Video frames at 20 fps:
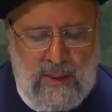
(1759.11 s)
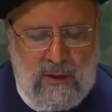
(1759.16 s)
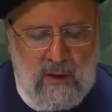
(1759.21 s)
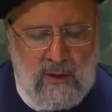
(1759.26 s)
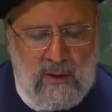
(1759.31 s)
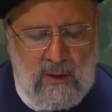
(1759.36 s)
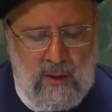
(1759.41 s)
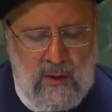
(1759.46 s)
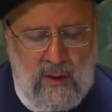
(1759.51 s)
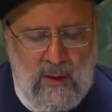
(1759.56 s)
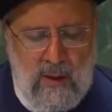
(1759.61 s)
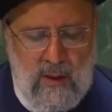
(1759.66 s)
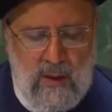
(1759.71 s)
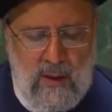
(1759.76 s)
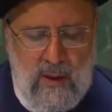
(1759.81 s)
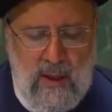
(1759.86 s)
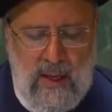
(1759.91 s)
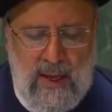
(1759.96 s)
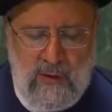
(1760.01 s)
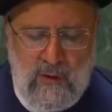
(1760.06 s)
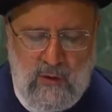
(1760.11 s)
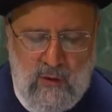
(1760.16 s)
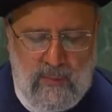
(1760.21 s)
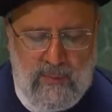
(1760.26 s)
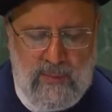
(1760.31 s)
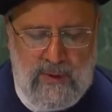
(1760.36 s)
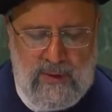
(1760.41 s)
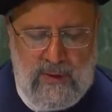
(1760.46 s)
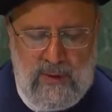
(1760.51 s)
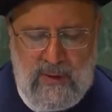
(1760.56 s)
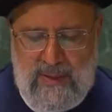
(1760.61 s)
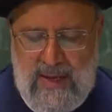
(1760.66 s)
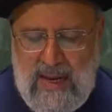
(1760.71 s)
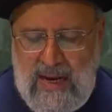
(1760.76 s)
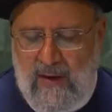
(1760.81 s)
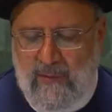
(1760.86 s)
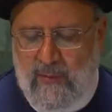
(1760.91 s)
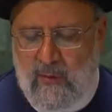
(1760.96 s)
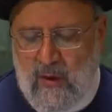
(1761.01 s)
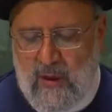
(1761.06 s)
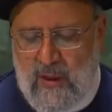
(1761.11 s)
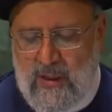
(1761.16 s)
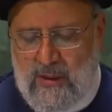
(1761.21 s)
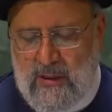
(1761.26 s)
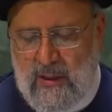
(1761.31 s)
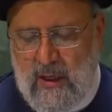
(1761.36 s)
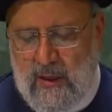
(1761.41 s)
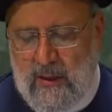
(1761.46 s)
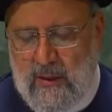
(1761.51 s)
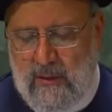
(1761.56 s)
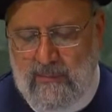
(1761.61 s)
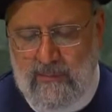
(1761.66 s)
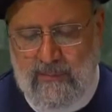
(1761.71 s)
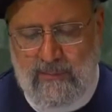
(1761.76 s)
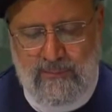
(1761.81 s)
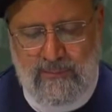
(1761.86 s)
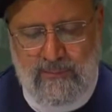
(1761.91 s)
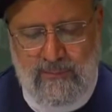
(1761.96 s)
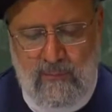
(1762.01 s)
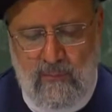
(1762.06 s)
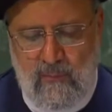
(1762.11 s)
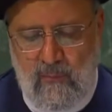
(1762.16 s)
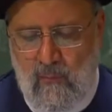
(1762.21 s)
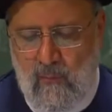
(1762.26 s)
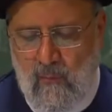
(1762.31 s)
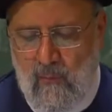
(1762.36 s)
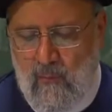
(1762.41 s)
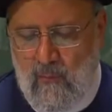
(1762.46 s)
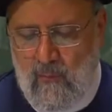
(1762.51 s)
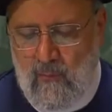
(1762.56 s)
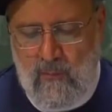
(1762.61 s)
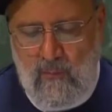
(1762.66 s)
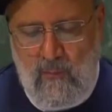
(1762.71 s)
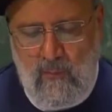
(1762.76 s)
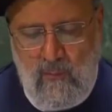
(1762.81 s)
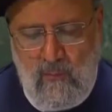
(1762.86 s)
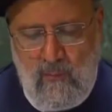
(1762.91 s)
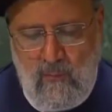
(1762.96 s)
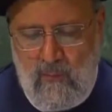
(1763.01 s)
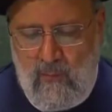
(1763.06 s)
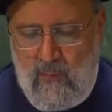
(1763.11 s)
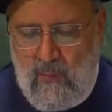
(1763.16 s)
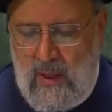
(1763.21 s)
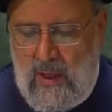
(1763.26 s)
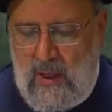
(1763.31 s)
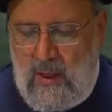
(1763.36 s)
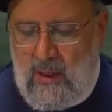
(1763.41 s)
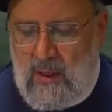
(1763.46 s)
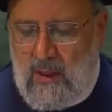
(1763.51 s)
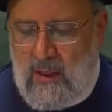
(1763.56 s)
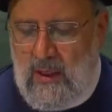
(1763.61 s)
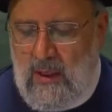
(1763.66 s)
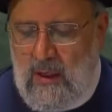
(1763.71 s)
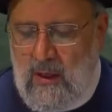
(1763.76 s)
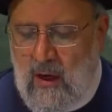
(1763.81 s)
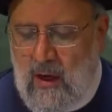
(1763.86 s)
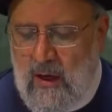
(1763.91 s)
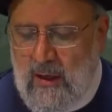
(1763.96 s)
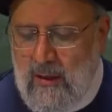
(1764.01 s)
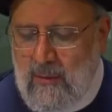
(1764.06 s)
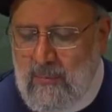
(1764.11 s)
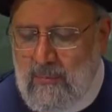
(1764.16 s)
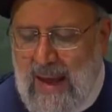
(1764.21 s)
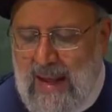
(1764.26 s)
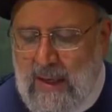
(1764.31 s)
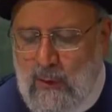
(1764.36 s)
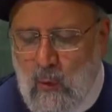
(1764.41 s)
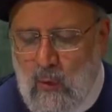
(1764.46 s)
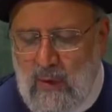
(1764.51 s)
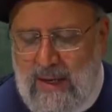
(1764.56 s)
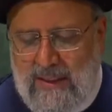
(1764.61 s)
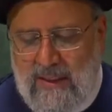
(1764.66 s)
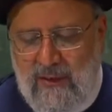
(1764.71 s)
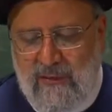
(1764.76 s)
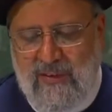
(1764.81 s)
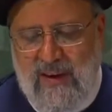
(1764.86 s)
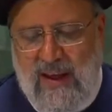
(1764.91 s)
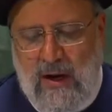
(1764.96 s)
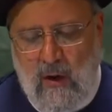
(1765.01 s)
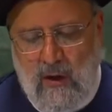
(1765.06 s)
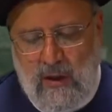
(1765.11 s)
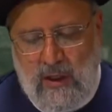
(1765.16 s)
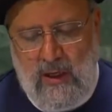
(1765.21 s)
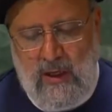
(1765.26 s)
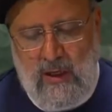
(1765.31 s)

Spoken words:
which has led to the killing of over 70,000 men, women, and children.